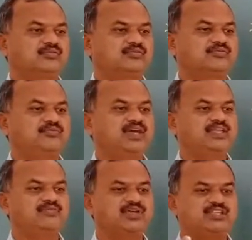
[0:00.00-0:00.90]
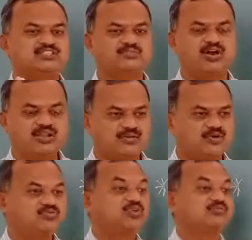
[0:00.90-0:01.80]
very small
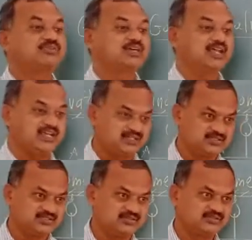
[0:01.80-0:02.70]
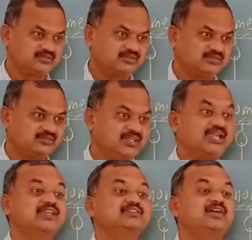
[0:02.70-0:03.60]
amount of current,
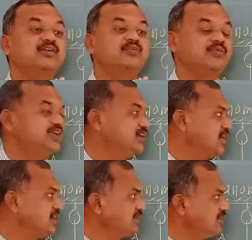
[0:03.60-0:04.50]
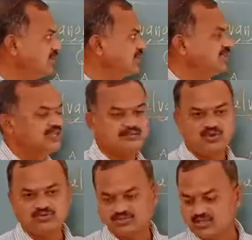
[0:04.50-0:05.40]
that is weak current, near
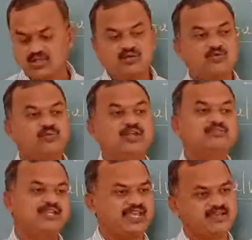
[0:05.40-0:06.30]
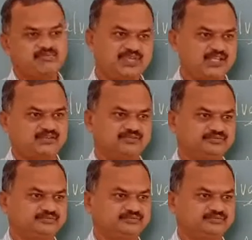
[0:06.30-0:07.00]
about 1 milliampere.